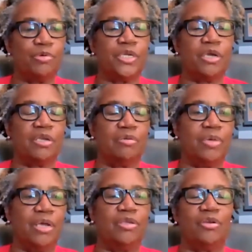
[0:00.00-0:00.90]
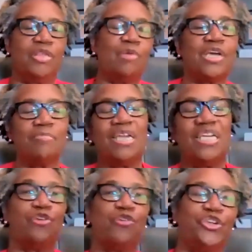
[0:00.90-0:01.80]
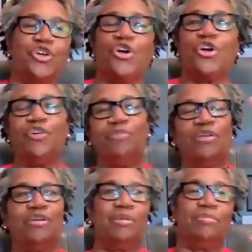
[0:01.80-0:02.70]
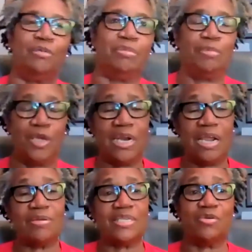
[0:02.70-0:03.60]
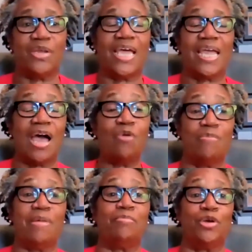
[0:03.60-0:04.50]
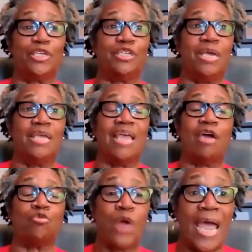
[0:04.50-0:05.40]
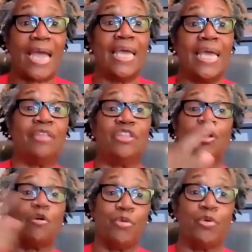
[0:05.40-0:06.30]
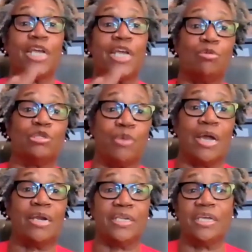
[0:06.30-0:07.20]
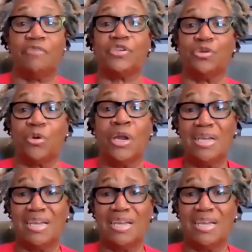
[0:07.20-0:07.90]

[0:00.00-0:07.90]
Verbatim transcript: We were talking about, you know, they were talking about literature and blah blah blah blah blah. And I was going like, I want my books to be in that rack at the airport that goes around at the gift store.